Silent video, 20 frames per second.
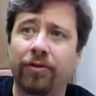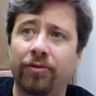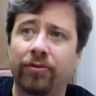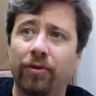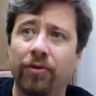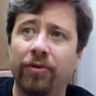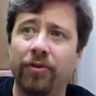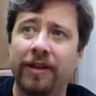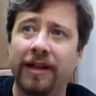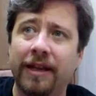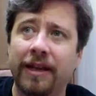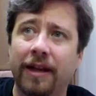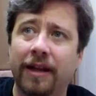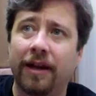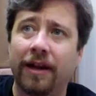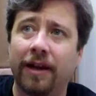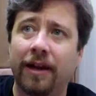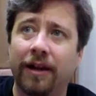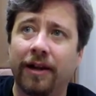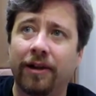
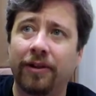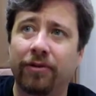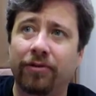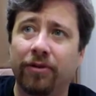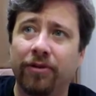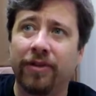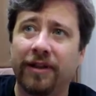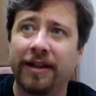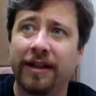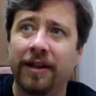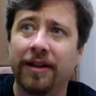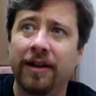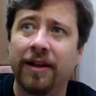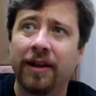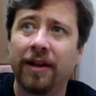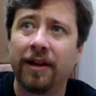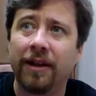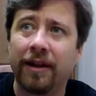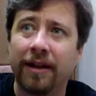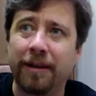the
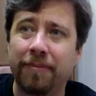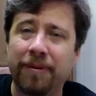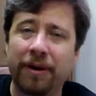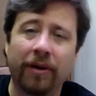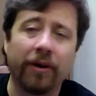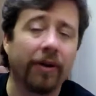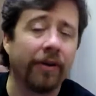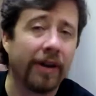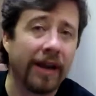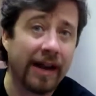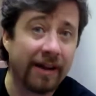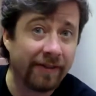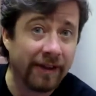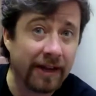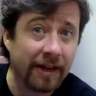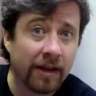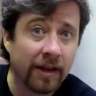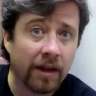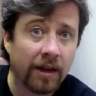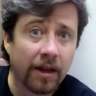Imperial
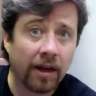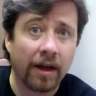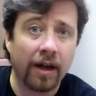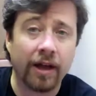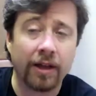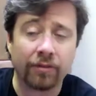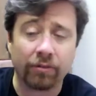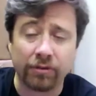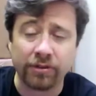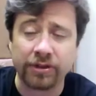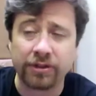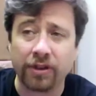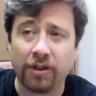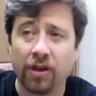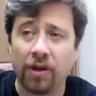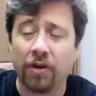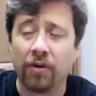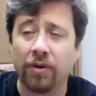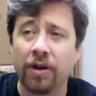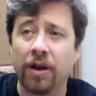Navy, through
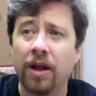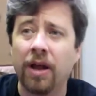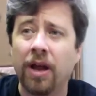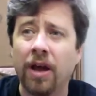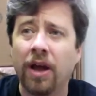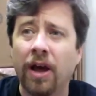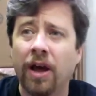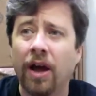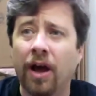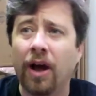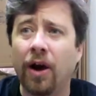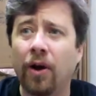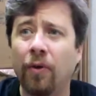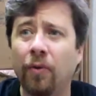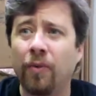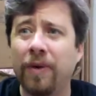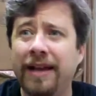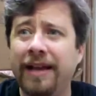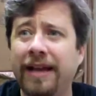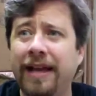Sloane.
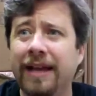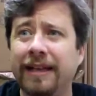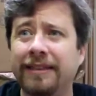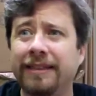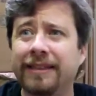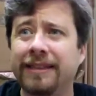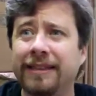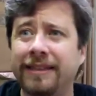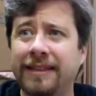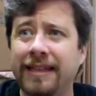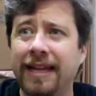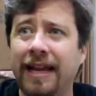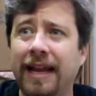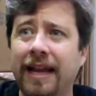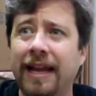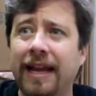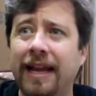We get to see